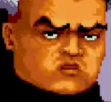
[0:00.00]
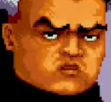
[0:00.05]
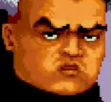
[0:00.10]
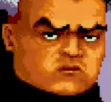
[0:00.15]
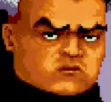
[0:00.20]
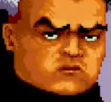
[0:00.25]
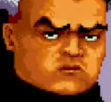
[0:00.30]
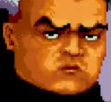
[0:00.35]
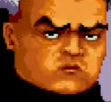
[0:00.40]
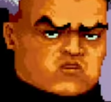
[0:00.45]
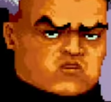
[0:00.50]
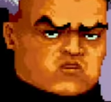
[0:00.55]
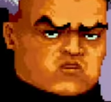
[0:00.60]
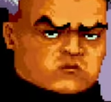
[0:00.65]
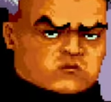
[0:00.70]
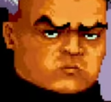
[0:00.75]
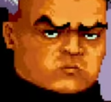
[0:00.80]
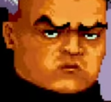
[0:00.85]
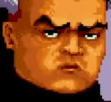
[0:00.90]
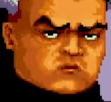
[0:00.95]
We sent him
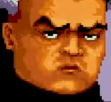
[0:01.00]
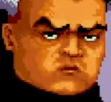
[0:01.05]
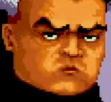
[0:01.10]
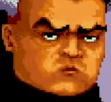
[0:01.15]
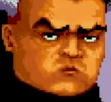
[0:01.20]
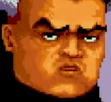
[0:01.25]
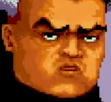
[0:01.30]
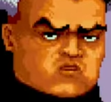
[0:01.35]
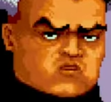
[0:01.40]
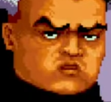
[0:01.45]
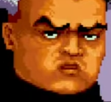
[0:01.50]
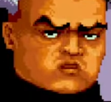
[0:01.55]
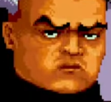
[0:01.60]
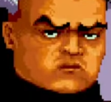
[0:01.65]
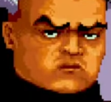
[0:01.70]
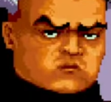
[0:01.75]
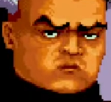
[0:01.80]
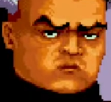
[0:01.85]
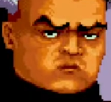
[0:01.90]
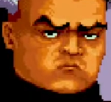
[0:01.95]
the totality of our
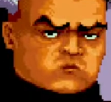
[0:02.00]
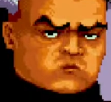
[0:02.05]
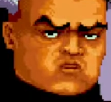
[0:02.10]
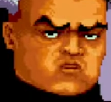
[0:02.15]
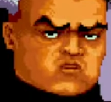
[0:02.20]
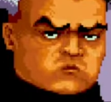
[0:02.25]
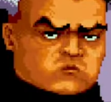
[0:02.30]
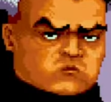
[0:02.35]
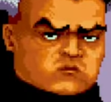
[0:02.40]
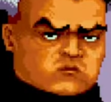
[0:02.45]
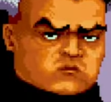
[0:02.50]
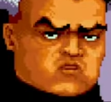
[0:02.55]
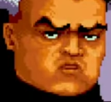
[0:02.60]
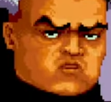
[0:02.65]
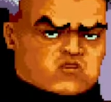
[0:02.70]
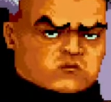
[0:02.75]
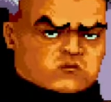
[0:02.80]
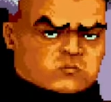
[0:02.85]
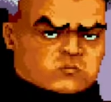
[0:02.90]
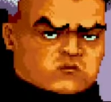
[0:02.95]
stocks, that's a lot
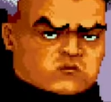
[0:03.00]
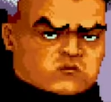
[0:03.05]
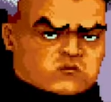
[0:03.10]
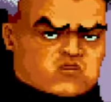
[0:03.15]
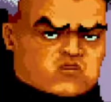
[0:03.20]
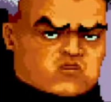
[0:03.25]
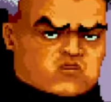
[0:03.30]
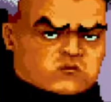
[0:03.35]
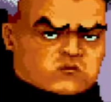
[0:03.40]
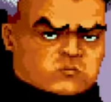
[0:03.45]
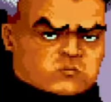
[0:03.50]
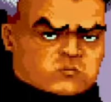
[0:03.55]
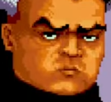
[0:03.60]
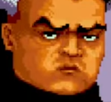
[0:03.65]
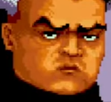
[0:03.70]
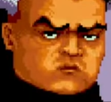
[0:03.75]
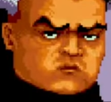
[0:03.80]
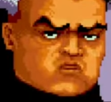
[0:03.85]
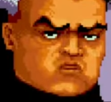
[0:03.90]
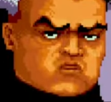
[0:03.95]
indeed.
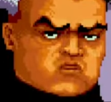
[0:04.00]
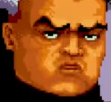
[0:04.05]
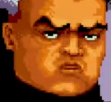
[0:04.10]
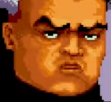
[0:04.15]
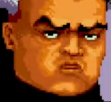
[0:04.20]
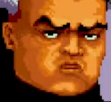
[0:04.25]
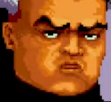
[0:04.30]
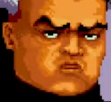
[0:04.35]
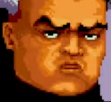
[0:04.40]
Uh, no.